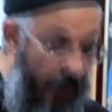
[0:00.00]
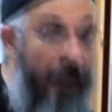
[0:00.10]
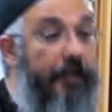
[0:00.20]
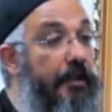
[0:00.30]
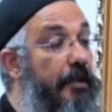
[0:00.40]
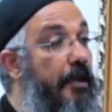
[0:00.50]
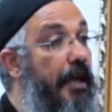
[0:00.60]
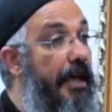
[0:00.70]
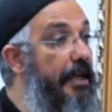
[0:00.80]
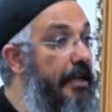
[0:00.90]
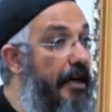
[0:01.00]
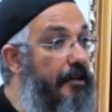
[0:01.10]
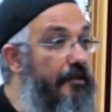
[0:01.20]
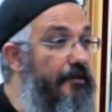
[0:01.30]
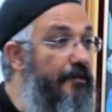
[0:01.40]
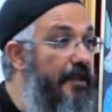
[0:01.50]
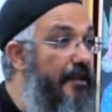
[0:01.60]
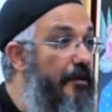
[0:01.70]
on any kind of